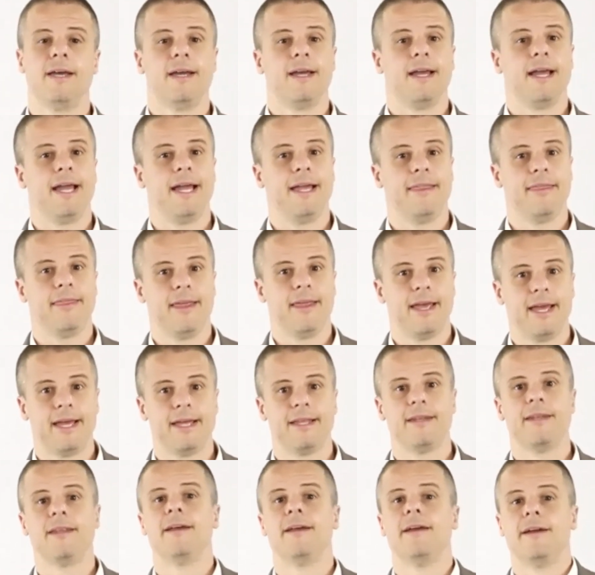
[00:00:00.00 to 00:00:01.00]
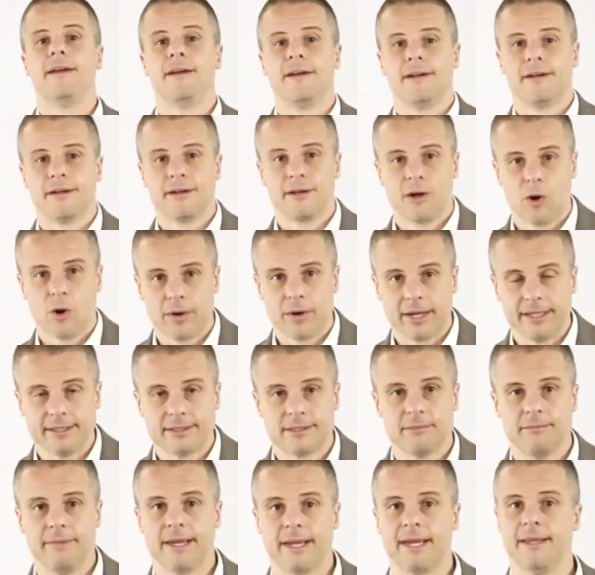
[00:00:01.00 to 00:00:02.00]
and then going
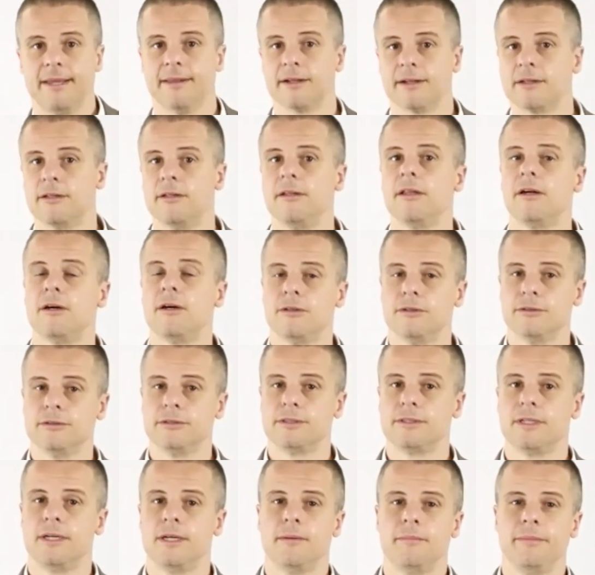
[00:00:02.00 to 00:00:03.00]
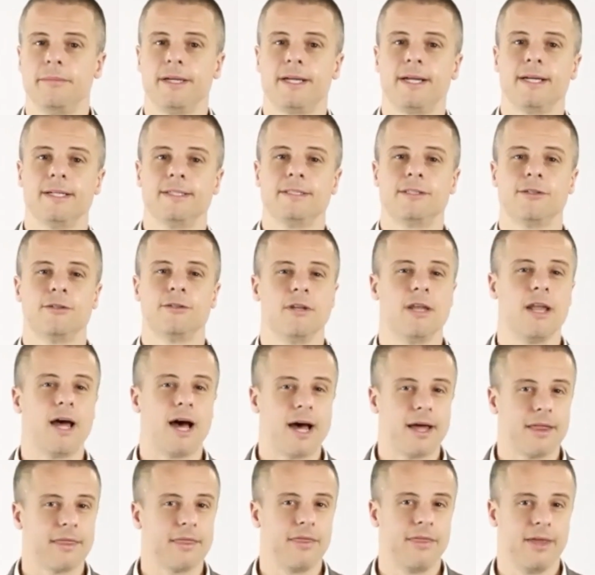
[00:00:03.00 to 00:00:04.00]
into making the close, because they're
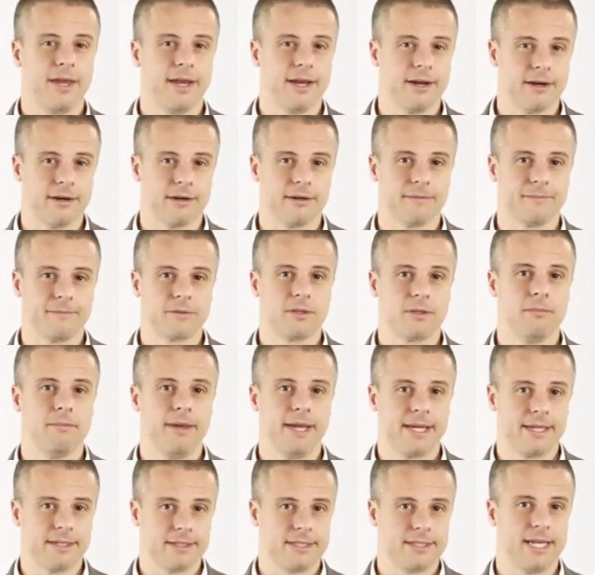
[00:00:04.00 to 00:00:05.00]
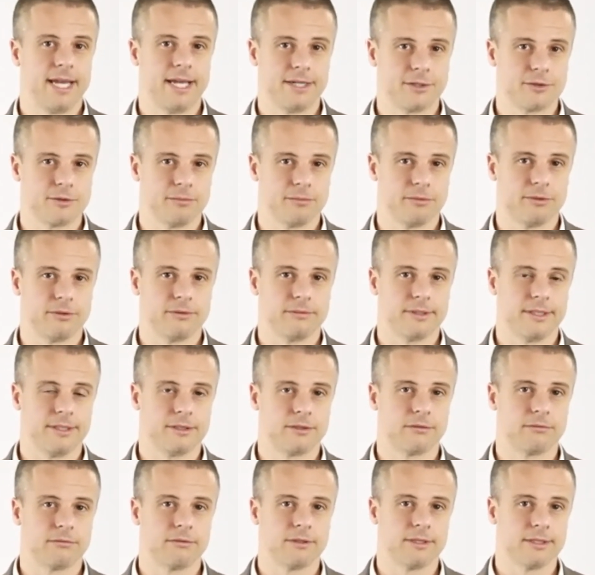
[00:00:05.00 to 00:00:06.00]
not there to make it tangible and
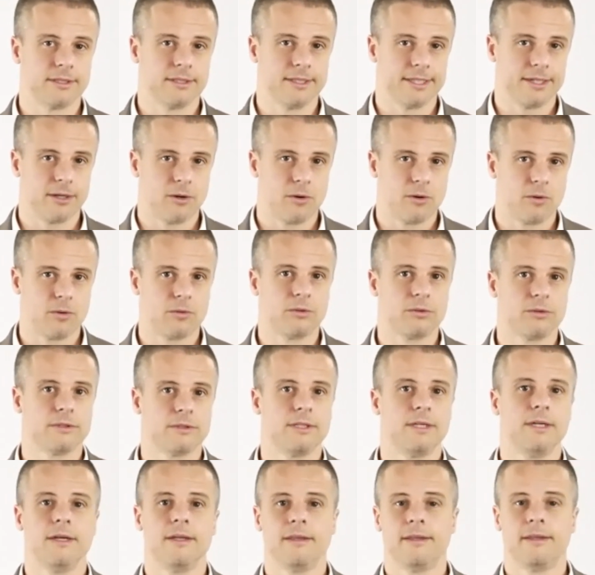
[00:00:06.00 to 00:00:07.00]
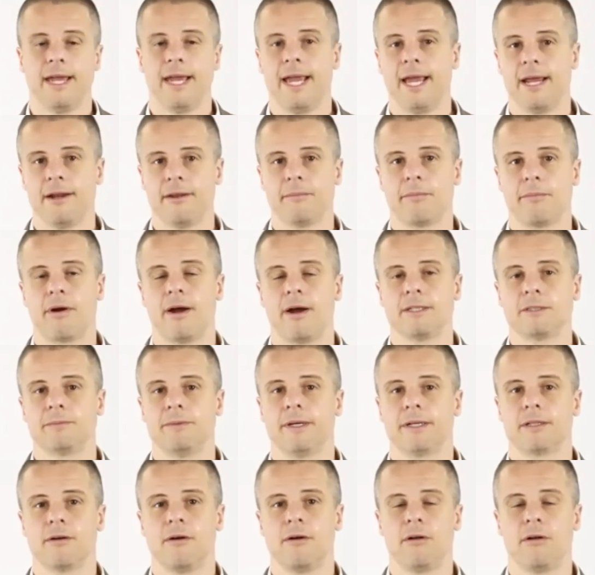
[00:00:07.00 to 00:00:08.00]
to really hold the hand of the
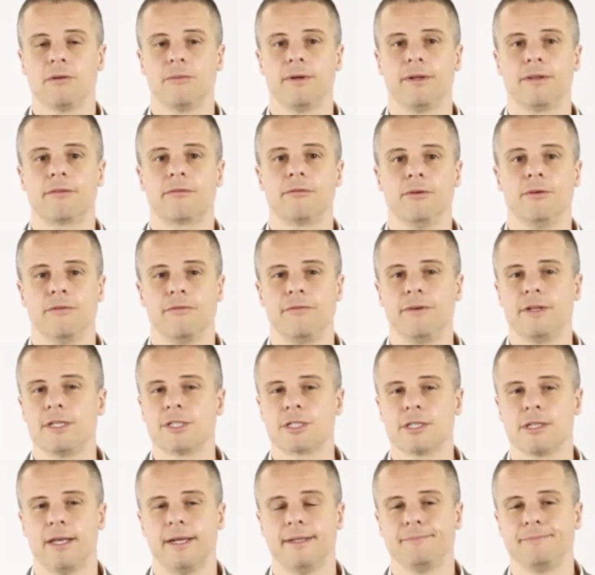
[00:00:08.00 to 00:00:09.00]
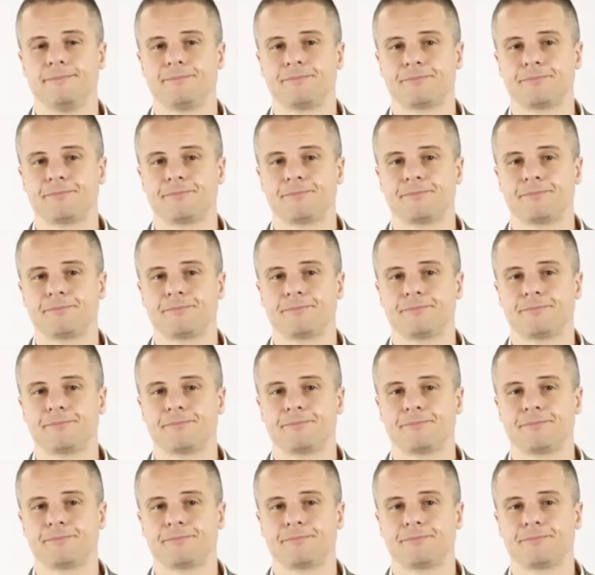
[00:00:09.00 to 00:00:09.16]
prospect all the way through the finish line.